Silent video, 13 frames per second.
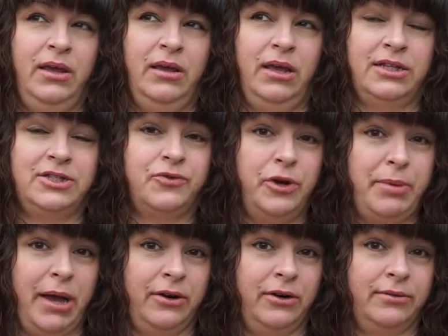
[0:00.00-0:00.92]
it's a free
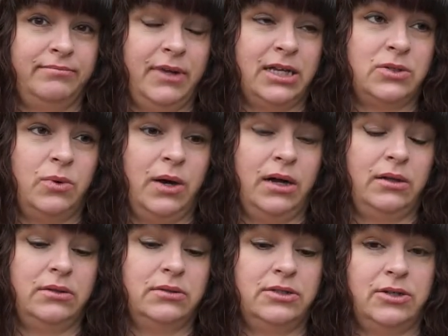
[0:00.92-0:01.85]
pattern as
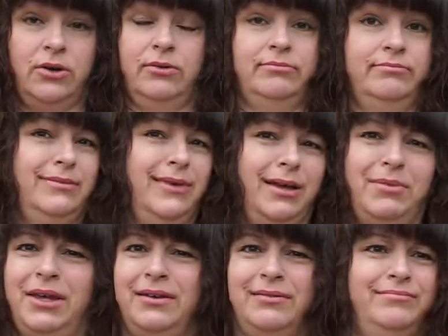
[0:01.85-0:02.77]
well. So I
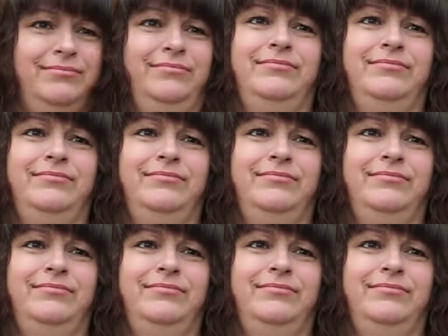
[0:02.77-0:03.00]
mean,